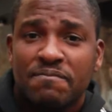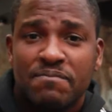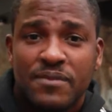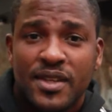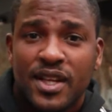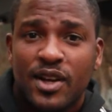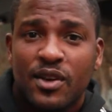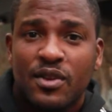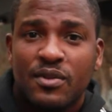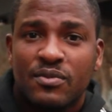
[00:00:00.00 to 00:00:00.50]

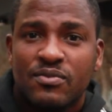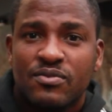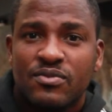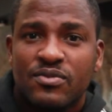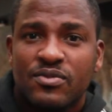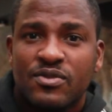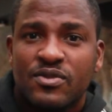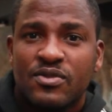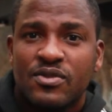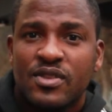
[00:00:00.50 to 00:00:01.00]
you know,
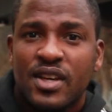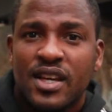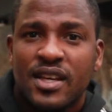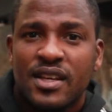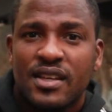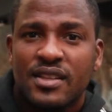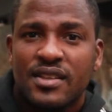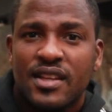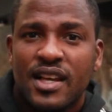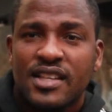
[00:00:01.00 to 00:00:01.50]

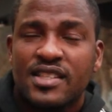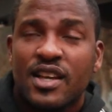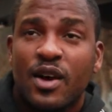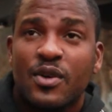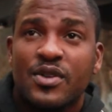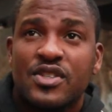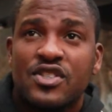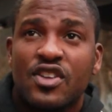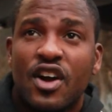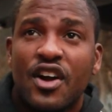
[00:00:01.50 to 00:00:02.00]
that's how
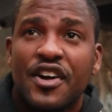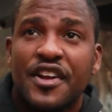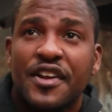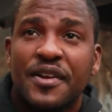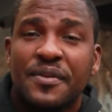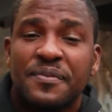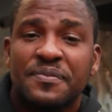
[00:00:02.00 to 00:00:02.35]
it started.